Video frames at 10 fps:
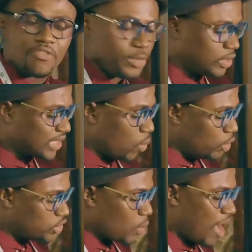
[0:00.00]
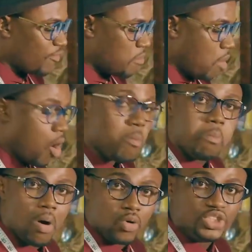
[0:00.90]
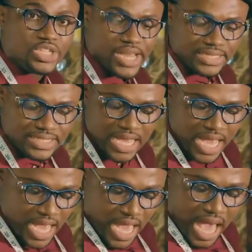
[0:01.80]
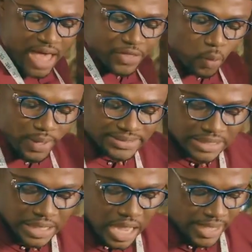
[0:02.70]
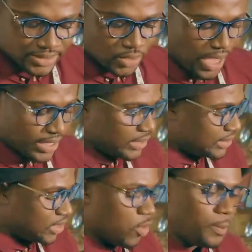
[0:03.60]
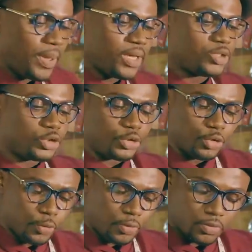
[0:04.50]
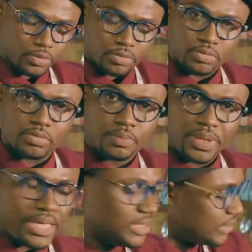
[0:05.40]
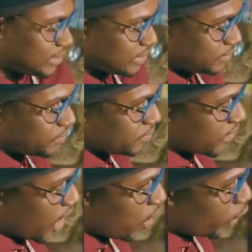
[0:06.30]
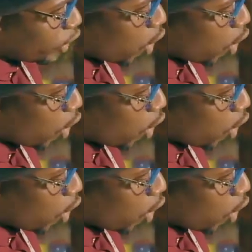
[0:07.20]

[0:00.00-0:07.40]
because I want to have more bulginess at the waistline. So I can still pick 2 pieces and we go